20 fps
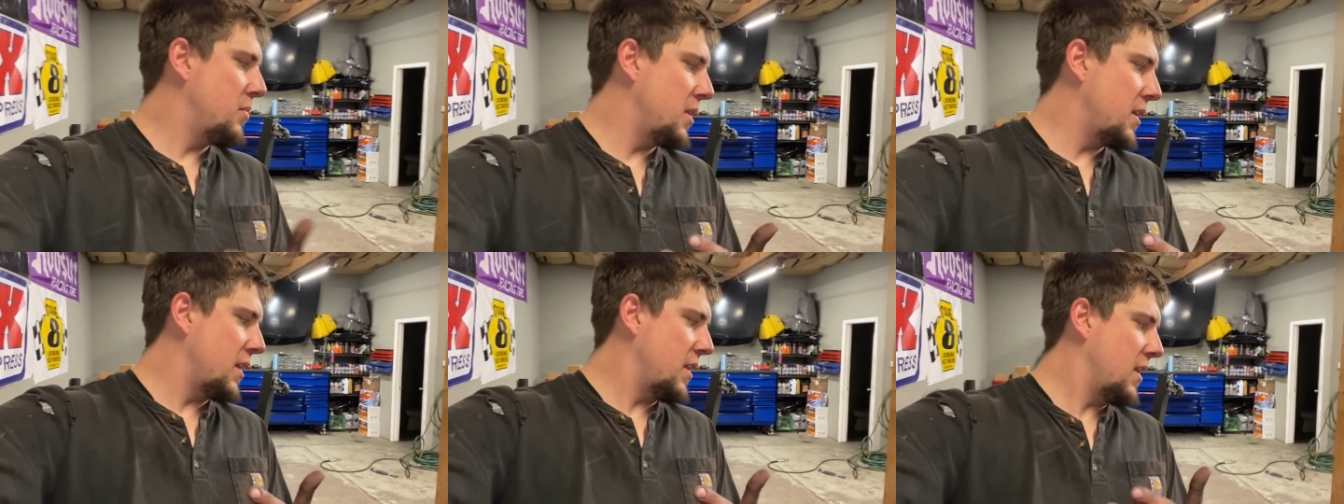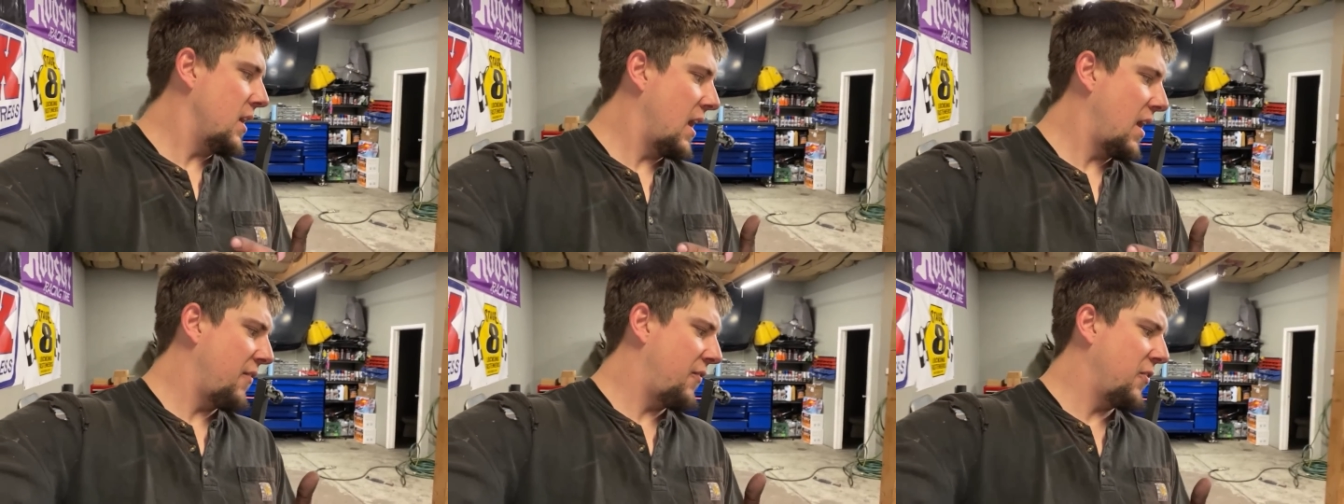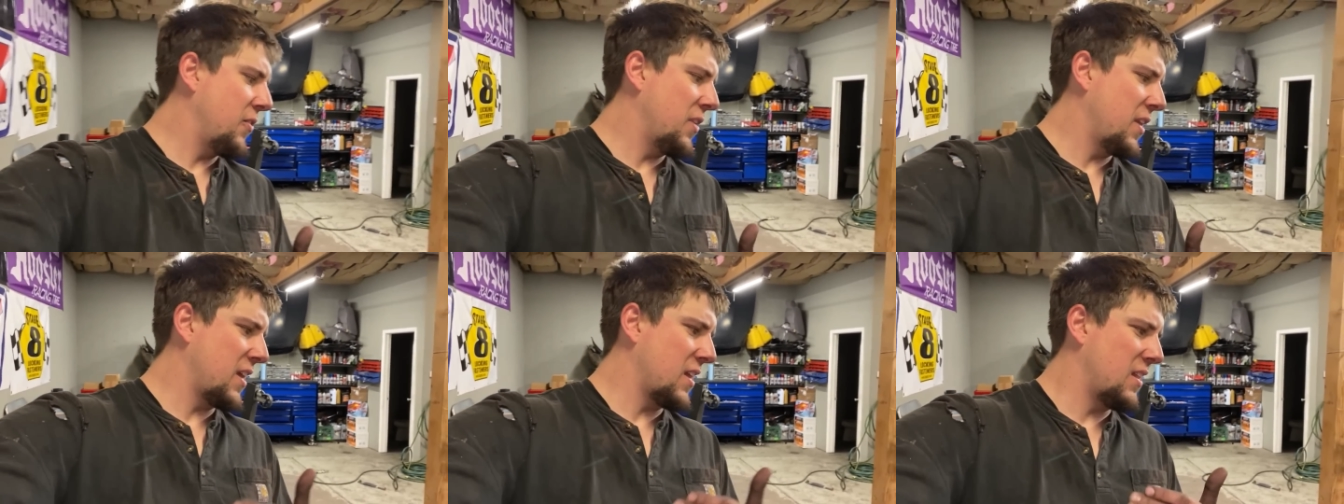but I
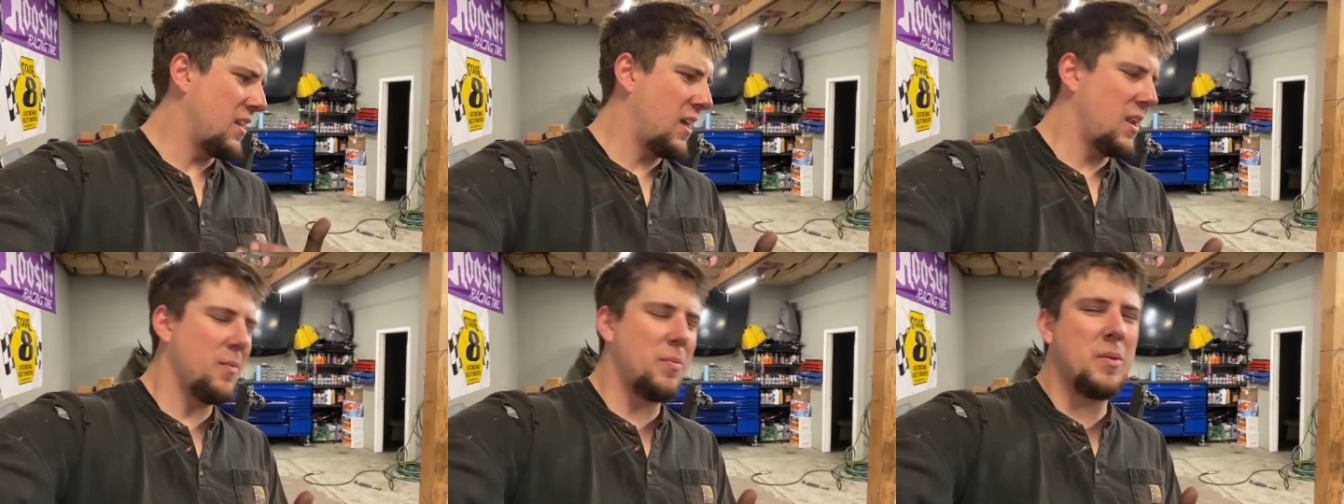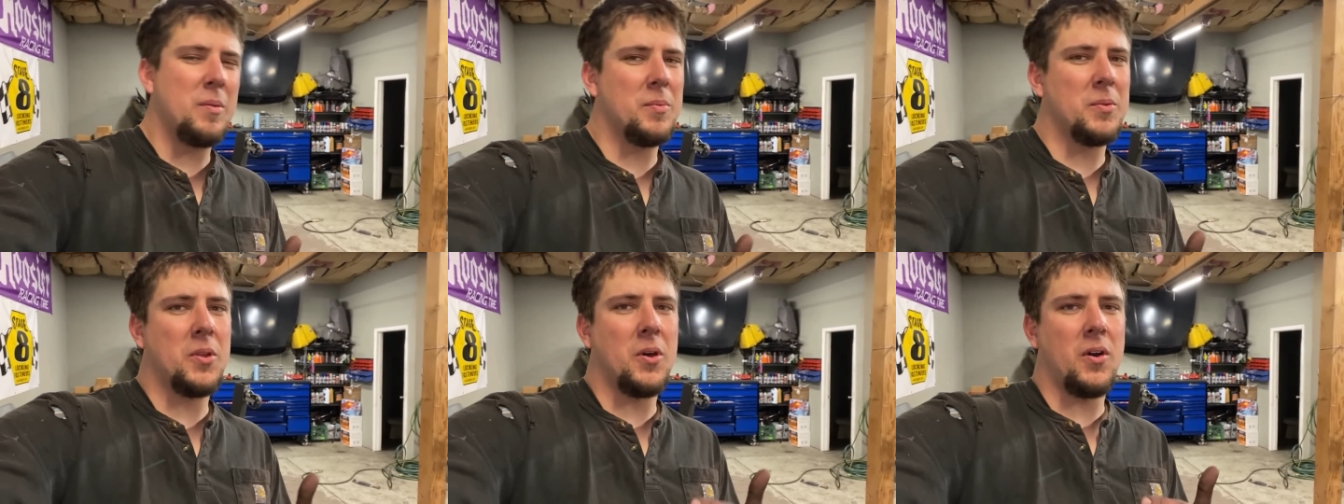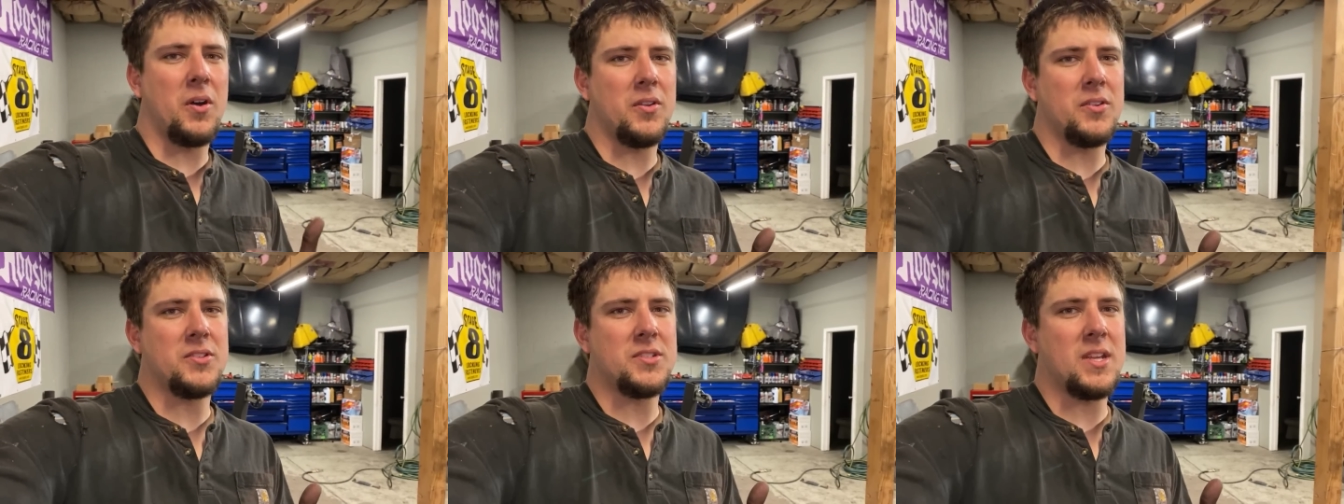feel like a lot of people
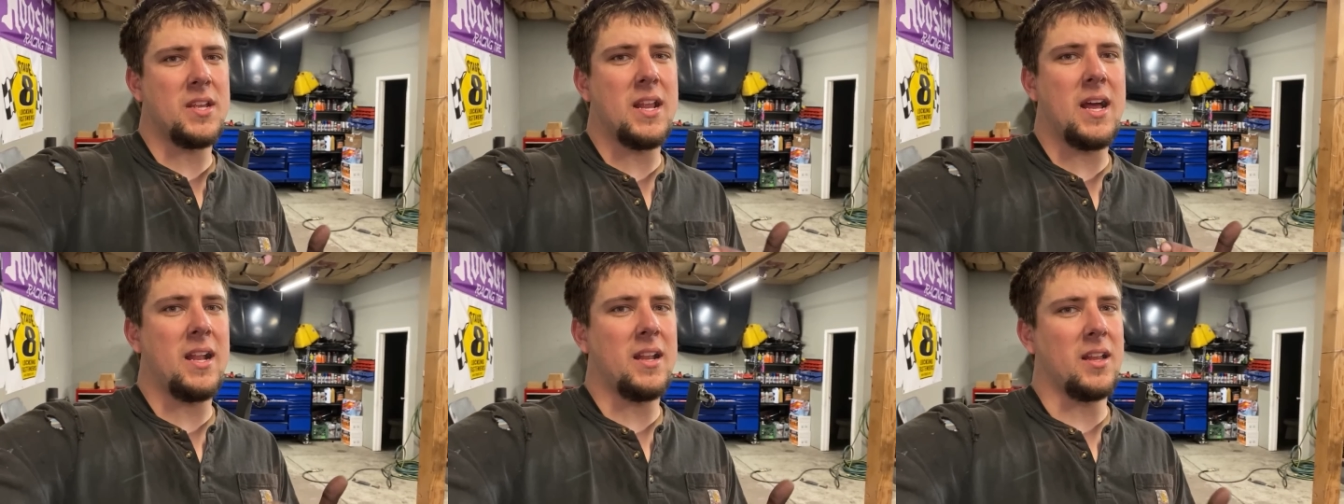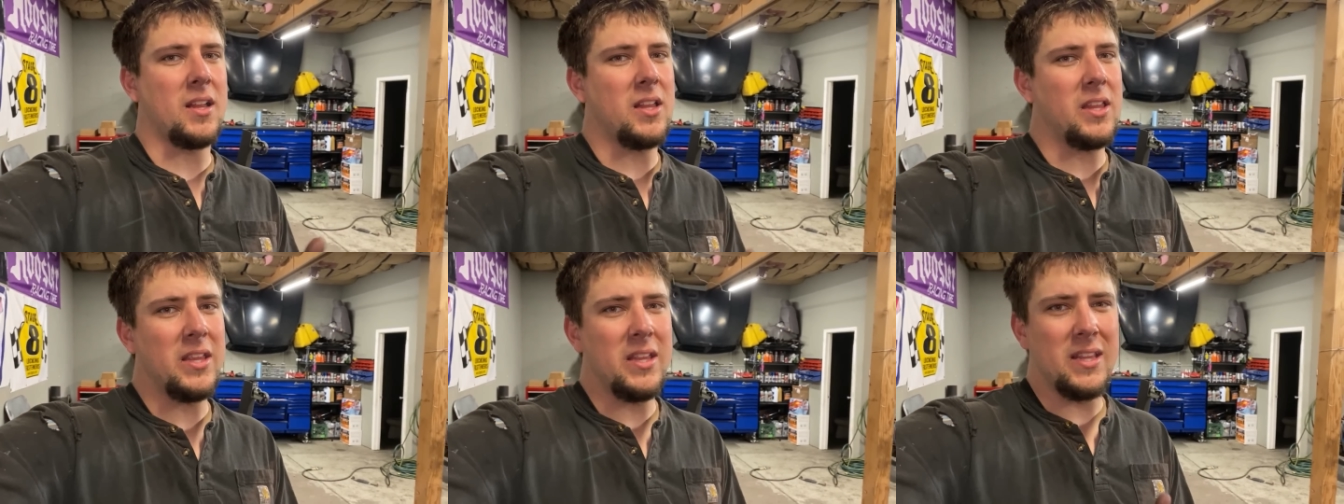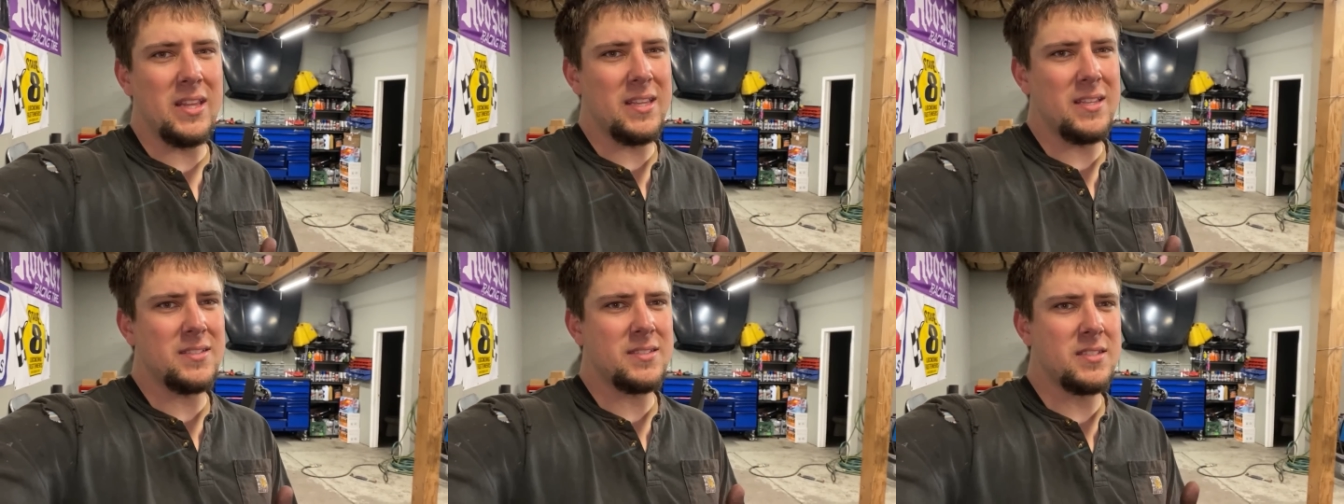don't understand how to
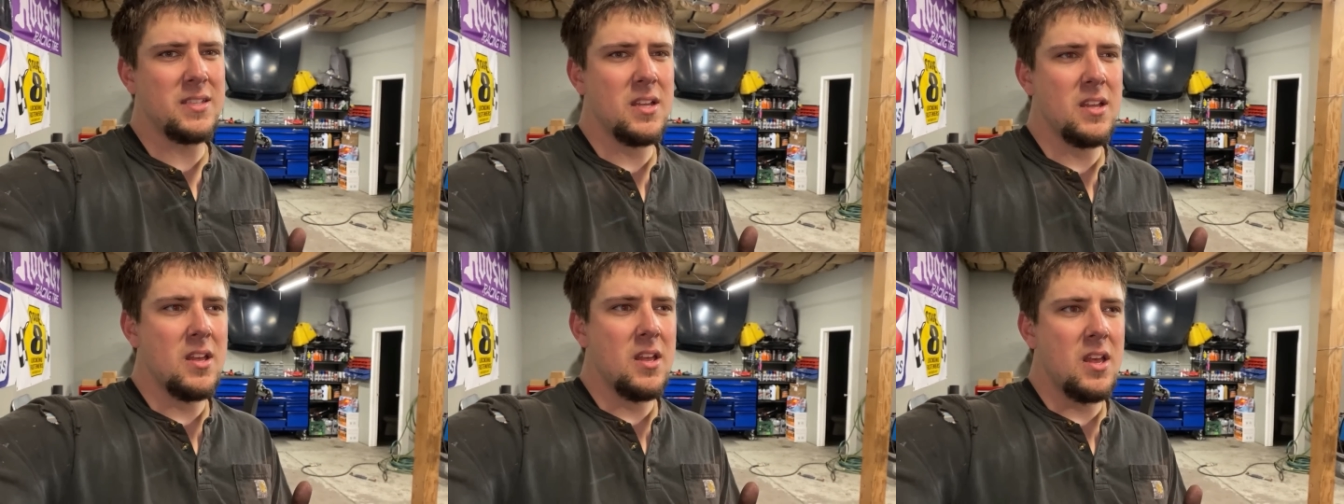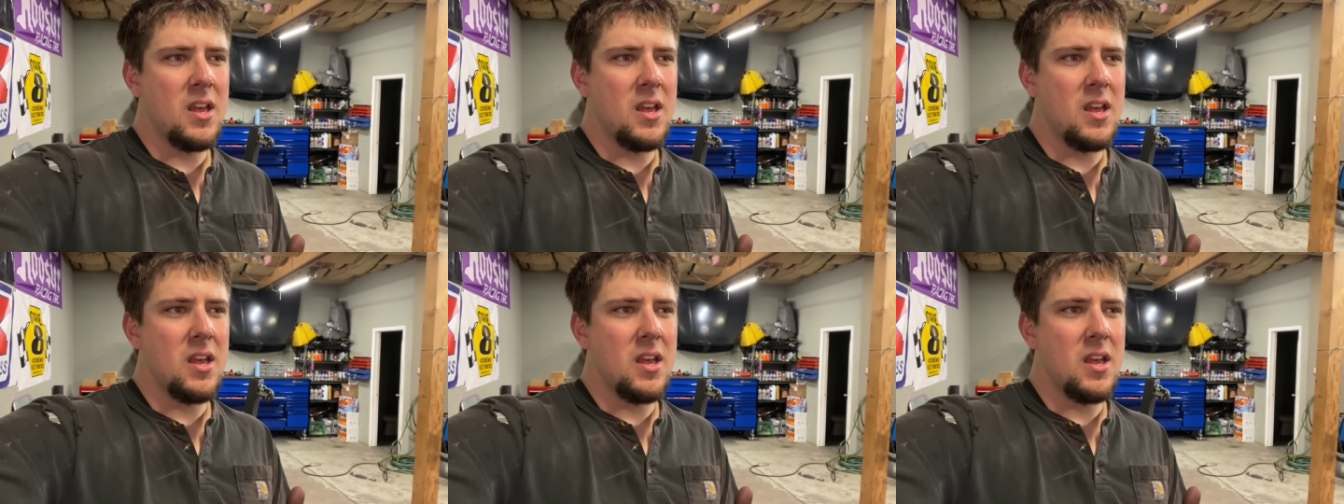clean these